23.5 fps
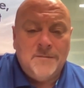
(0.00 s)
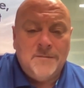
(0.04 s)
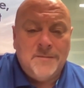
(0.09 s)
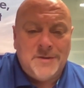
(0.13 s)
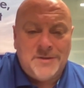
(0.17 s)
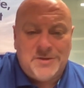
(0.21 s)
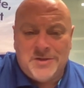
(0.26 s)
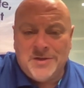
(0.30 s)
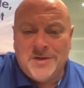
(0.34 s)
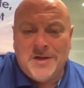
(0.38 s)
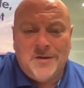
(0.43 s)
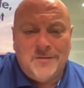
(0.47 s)

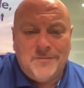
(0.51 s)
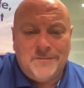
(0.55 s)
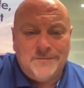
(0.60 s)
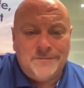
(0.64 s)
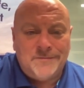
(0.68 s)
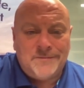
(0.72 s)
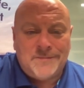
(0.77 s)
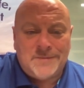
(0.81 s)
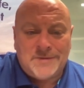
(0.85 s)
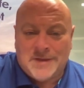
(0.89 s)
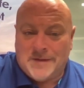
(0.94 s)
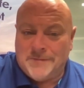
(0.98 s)
But you know,
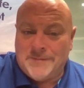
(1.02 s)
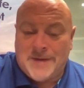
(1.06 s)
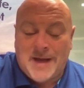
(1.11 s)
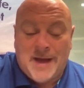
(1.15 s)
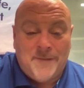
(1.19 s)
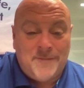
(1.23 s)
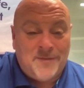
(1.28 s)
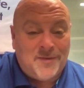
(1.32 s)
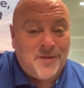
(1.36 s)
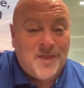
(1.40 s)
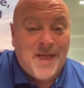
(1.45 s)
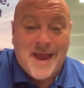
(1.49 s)

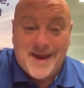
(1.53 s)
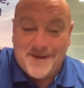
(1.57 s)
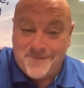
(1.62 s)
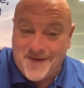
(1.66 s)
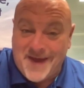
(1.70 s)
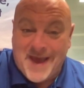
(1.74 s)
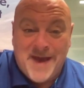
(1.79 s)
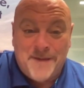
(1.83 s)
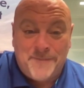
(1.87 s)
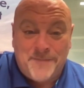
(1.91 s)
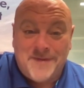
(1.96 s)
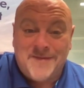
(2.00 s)
sometimes life
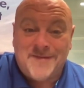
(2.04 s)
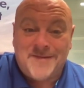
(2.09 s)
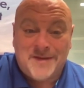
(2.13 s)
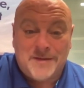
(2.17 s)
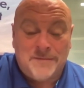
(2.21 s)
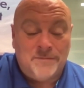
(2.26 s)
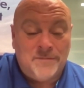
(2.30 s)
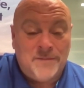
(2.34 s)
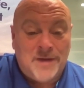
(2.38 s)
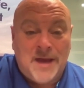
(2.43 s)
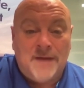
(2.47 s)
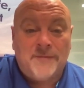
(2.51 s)
happens
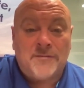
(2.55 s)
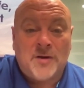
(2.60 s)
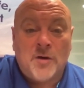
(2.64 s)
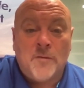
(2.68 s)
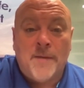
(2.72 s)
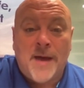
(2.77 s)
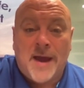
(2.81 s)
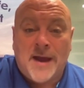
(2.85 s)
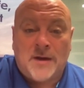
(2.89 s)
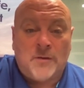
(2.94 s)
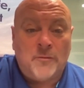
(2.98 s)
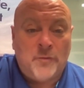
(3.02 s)
and you have to go
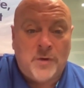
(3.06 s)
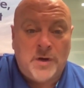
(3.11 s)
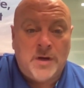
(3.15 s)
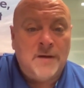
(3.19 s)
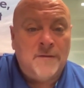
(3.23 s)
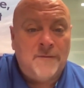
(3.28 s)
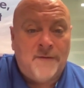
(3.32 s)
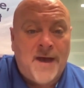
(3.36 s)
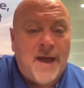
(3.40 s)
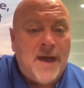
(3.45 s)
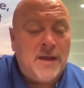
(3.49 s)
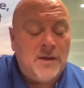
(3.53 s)
back and
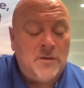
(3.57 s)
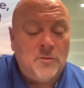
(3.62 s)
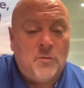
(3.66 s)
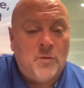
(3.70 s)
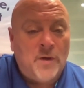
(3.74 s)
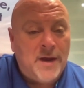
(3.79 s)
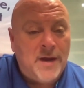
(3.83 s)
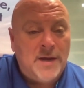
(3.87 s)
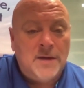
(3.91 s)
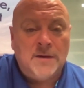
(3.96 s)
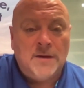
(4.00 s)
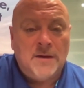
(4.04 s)

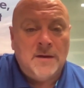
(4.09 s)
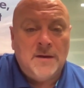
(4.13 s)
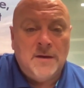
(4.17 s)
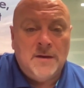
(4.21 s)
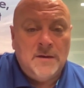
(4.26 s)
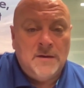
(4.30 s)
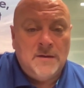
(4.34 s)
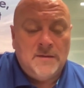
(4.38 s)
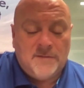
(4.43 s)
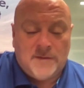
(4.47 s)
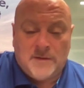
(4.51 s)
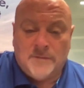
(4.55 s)
reevaluate.
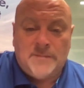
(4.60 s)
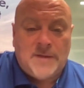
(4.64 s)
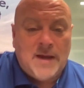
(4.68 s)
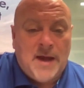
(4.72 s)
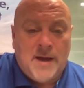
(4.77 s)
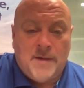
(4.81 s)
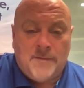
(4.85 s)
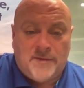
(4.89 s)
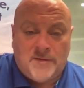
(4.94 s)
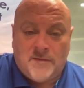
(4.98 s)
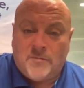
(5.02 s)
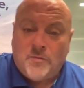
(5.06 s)

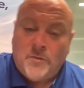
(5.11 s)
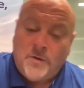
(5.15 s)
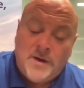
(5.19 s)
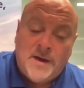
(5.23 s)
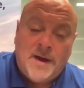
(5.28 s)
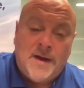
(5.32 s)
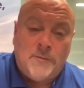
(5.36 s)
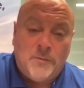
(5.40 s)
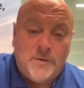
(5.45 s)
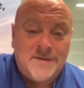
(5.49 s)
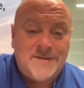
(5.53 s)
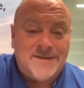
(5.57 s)
Sometimes it's,
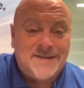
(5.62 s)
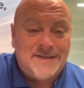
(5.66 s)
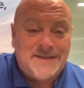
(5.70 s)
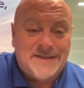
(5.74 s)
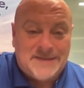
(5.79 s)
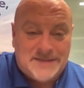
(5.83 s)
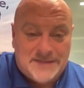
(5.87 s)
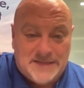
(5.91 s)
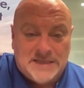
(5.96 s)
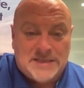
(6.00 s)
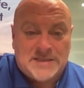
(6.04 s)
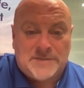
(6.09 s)
well, I wasn't
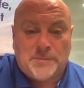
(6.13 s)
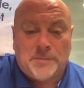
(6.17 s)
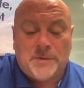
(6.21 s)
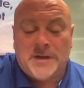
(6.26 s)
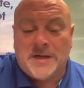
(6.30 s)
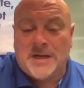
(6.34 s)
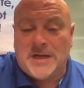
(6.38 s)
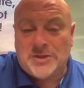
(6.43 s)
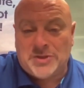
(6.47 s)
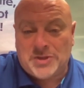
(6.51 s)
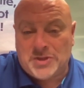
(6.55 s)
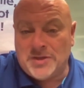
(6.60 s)
as
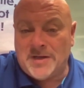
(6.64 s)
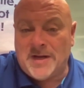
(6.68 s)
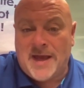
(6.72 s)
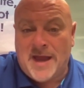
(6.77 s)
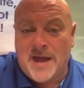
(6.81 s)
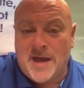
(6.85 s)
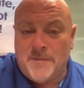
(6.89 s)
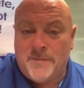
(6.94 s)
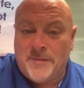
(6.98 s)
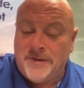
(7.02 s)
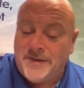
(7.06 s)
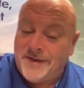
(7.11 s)
disciplined I should
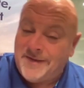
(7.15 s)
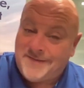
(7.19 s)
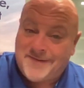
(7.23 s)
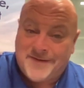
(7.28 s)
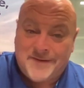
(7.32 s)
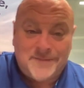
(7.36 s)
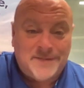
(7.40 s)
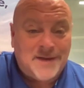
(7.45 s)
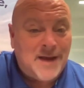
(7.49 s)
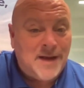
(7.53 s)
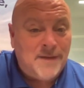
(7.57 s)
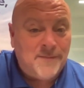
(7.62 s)
have, but then
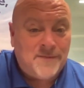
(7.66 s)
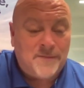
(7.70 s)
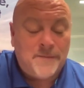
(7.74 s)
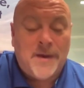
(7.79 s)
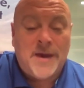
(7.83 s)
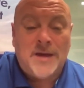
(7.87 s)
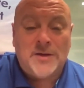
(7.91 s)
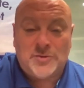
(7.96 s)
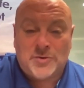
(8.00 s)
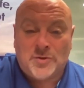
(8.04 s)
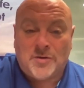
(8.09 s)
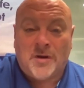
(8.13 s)
sometimes
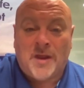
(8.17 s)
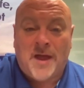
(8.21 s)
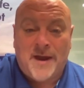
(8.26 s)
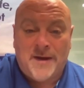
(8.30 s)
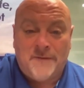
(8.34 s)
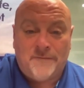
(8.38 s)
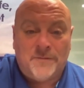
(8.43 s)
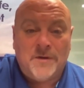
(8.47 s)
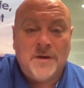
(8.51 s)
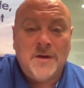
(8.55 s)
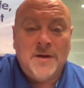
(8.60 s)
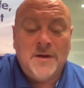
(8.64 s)
major
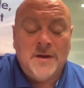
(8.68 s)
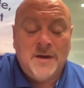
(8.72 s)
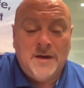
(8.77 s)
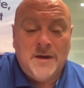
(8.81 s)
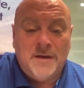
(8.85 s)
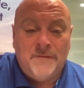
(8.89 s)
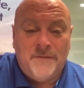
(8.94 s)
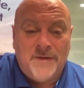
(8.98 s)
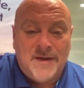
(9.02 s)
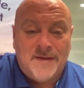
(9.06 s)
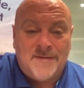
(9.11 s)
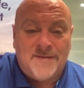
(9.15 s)
life
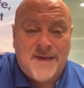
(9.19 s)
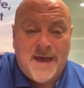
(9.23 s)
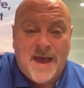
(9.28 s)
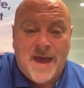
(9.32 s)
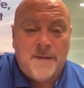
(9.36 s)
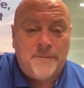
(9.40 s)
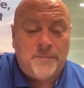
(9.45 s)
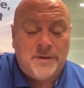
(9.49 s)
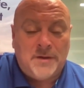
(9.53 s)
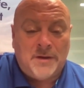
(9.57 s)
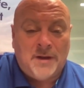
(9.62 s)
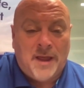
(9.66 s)
events
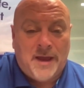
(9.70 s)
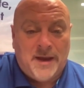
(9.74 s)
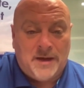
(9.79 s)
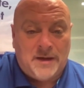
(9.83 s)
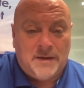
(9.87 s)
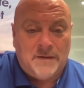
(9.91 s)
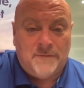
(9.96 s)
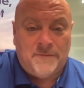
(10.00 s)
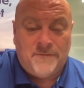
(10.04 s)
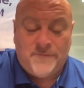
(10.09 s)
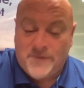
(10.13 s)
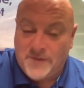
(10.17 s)
happen, like
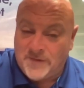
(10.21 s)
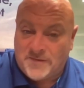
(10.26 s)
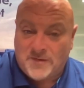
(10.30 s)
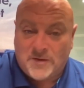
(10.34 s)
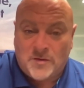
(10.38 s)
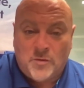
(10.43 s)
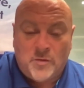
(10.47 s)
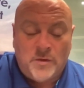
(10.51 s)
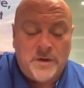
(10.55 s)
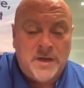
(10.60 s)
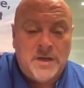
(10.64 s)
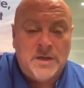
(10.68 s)
a
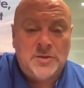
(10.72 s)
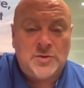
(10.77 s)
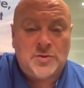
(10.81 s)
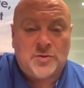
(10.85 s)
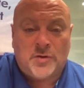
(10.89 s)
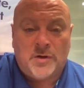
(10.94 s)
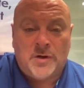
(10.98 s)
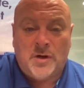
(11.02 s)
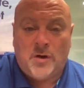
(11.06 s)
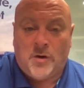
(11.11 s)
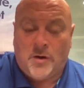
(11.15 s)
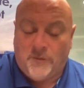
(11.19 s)
physical
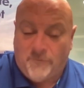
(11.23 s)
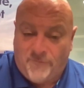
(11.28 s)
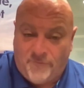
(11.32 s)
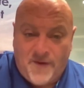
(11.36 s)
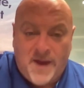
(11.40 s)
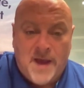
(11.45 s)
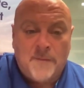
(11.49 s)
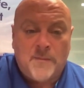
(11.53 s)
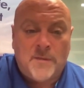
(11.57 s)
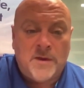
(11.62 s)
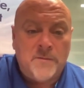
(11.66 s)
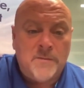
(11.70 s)
injury or a
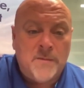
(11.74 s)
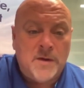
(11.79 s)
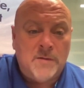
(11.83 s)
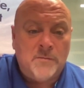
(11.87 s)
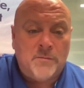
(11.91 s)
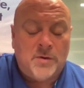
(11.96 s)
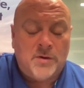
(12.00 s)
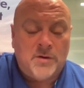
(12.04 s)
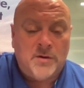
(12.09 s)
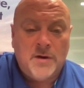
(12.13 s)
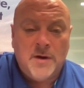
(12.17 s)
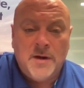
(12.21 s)
family
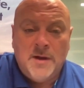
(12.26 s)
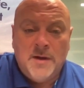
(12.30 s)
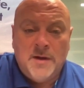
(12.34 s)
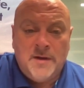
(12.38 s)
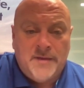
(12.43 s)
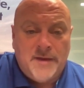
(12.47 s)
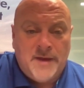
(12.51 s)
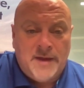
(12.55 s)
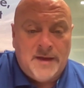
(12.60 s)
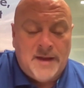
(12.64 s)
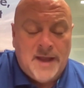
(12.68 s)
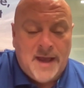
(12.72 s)
member
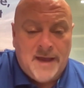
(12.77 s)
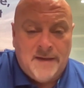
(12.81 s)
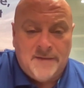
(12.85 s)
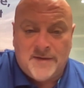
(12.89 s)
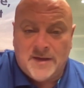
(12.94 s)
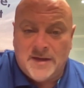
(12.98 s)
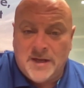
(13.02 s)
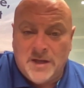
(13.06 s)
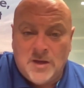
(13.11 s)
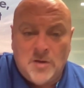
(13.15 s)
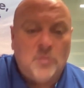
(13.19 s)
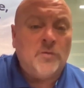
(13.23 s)
that has
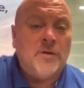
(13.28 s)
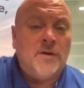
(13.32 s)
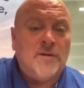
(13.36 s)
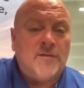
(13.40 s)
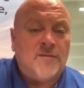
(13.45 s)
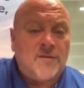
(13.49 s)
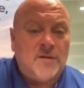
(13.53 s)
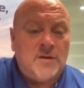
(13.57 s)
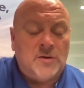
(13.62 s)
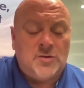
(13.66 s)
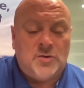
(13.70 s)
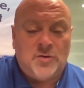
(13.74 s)
an
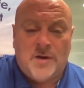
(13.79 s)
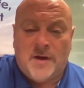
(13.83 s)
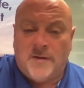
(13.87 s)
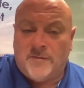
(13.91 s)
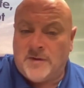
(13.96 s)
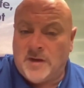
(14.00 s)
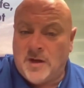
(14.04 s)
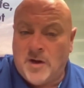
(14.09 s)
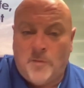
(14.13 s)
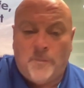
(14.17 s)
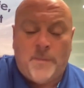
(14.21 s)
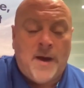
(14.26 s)
illness that you
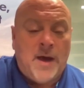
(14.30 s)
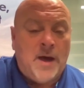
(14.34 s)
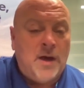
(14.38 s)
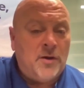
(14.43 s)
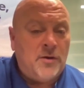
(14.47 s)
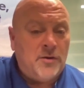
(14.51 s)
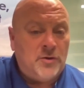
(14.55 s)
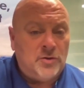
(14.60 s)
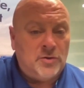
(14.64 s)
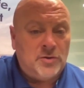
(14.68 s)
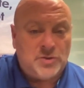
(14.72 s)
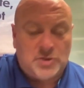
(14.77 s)
have to help
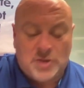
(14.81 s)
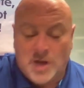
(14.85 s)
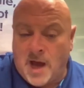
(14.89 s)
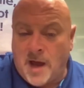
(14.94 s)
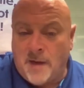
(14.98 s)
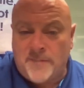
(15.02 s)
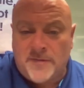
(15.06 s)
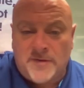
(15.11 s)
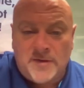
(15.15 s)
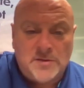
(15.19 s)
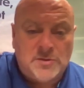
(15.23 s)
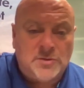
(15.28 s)
out, or your
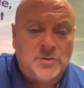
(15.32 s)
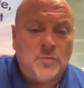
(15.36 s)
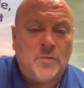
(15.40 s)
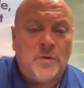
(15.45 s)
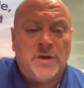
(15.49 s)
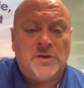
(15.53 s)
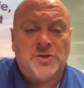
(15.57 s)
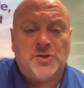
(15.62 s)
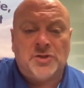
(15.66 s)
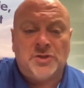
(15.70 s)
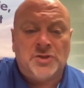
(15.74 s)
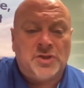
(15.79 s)
job
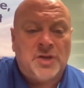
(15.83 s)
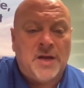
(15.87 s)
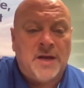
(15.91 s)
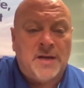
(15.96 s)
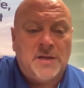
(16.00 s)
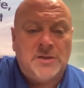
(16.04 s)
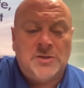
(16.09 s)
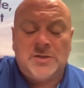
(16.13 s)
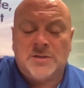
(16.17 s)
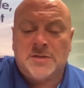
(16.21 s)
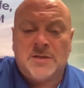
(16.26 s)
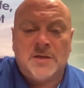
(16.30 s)
situation
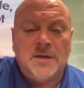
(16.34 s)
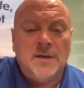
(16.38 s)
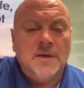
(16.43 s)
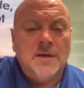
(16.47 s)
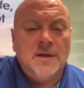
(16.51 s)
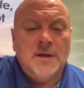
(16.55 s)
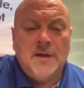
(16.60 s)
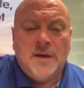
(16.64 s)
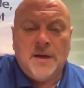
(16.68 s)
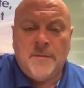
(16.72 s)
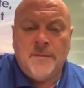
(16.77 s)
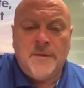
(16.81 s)
changes.
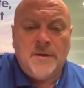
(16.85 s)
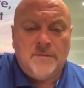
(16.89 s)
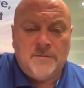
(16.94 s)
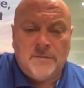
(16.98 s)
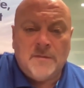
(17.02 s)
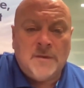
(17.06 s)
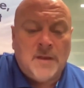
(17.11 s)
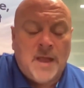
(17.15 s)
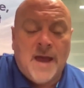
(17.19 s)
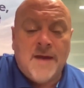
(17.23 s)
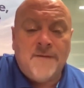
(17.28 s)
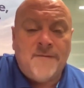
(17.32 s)
I mean,
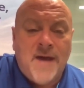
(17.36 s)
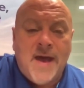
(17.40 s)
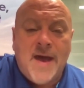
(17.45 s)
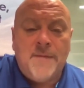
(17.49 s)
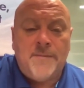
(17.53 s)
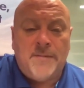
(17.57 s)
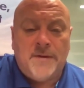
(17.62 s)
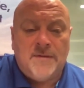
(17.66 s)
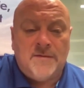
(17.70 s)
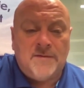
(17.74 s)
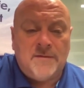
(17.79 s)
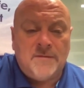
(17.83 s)
life
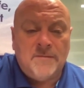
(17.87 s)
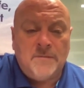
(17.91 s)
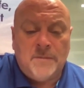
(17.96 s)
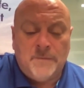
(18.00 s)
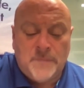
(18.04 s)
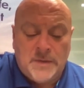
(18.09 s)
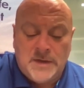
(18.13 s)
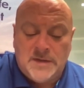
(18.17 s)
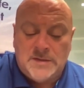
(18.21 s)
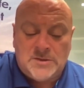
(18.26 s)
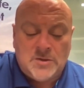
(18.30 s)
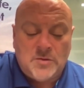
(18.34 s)
happens,
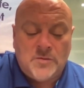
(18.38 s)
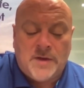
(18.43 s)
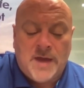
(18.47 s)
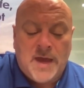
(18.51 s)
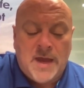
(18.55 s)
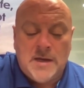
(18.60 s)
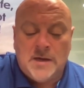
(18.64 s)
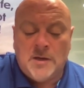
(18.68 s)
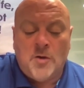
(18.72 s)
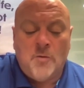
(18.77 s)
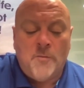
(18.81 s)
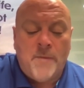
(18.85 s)
but it's
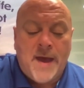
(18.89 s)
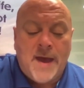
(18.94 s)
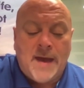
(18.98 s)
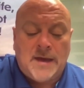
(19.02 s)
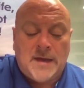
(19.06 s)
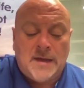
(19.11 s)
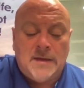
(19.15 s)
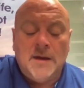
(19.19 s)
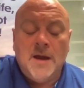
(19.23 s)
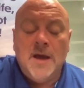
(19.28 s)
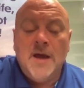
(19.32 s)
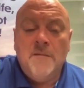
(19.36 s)
okay to go
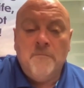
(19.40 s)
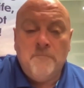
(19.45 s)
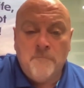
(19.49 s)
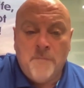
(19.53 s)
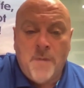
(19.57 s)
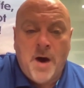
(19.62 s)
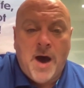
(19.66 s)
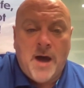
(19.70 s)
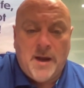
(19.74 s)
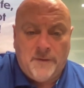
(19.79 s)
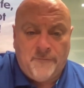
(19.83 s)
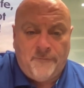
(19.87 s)
back and
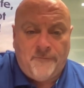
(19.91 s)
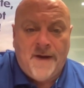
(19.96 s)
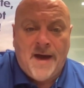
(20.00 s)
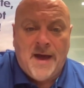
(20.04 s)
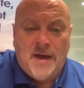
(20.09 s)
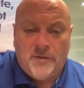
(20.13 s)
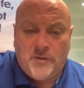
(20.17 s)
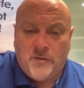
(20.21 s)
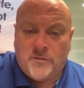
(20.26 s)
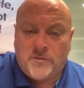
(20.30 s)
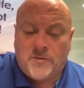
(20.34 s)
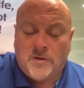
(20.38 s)

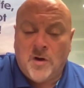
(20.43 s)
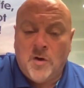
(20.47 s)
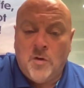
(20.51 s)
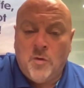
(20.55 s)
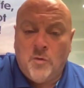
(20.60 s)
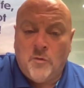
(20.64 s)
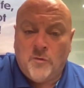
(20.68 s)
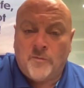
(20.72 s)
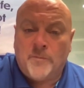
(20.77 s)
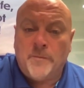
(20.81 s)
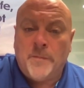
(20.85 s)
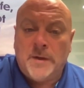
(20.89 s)
modify those
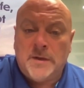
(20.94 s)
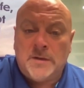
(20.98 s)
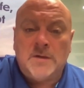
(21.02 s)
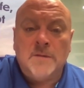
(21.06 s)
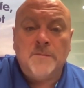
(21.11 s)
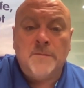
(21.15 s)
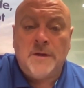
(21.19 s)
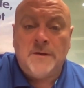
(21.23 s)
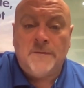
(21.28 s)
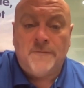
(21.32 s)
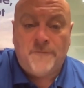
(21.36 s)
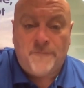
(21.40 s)
goals, but
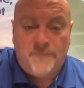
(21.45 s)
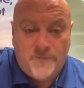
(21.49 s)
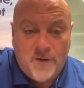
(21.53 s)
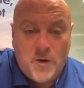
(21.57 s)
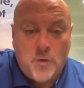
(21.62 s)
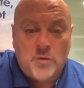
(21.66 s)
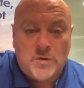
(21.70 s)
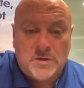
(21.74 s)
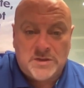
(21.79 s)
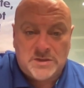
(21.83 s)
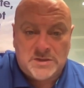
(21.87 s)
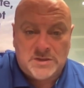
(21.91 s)
to be
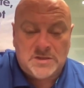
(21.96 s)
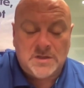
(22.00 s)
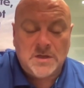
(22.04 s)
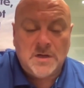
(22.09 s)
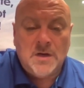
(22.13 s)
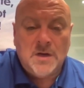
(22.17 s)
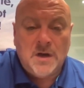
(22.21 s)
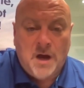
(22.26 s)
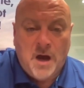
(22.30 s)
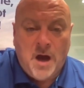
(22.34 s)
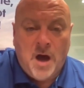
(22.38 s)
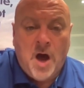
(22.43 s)
focused
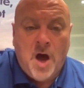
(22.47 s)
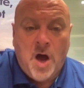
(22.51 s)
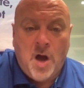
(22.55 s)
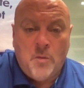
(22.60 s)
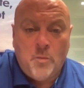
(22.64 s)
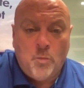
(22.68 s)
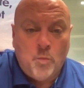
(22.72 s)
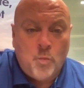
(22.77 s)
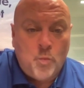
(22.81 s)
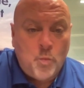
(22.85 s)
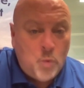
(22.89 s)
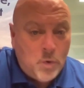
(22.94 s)

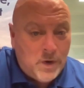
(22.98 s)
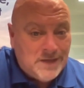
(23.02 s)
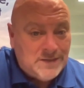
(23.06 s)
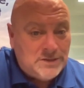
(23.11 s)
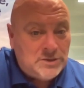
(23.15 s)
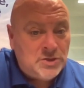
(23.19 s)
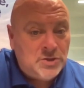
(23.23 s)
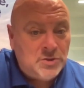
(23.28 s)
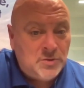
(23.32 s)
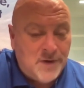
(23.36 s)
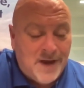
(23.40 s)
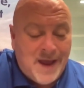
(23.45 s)
on
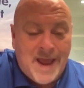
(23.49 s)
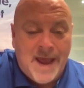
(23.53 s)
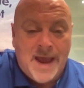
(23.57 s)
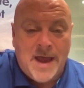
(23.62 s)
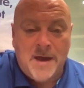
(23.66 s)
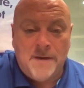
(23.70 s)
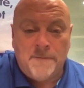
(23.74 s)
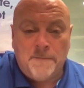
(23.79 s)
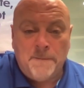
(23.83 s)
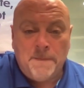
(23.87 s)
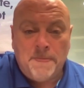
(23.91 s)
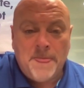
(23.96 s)
what you
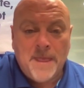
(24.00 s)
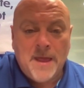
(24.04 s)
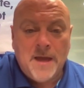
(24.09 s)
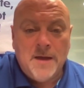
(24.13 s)
have